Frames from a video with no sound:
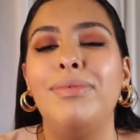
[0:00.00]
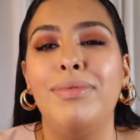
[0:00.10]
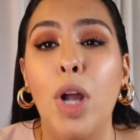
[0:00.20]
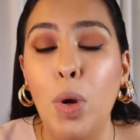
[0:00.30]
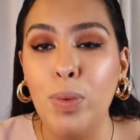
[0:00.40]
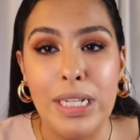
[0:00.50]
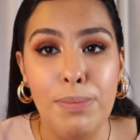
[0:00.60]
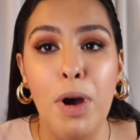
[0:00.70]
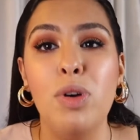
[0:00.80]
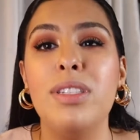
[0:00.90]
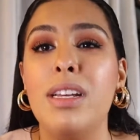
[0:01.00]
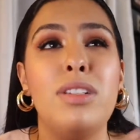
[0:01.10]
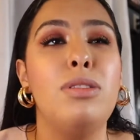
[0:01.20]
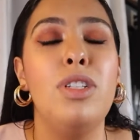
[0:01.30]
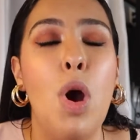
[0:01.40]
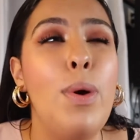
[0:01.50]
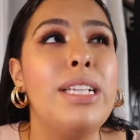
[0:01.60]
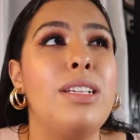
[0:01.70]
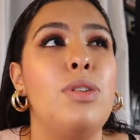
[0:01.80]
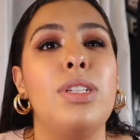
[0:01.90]
known what to post. There's no
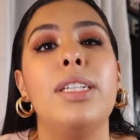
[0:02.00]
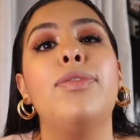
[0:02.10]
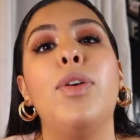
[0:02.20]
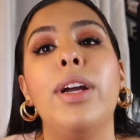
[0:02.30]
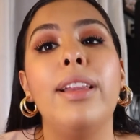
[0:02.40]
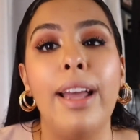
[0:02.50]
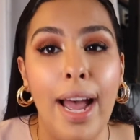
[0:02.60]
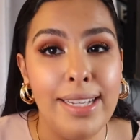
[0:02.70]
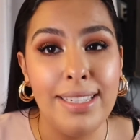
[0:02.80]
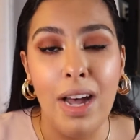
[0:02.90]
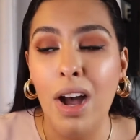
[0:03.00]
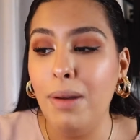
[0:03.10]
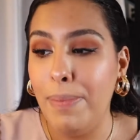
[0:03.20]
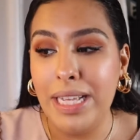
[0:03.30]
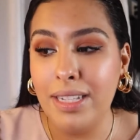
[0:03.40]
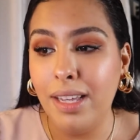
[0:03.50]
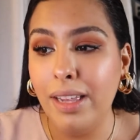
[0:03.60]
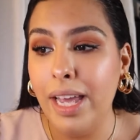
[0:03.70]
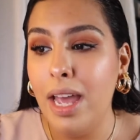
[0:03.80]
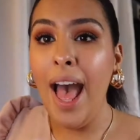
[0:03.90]
excuses for it. Like, I suck,
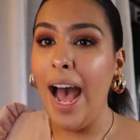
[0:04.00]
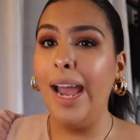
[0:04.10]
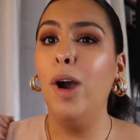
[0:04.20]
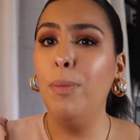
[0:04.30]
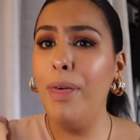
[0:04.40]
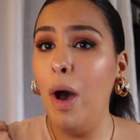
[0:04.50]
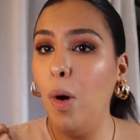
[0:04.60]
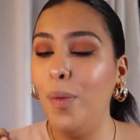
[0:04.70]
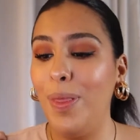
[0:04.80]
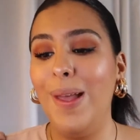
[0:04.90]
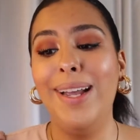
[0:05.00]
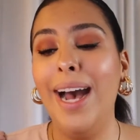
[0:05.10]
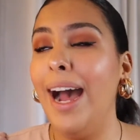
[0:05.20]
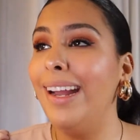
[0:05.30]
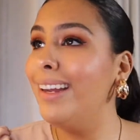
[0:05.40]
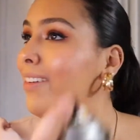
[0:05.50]
basically. I hope that whole thing kind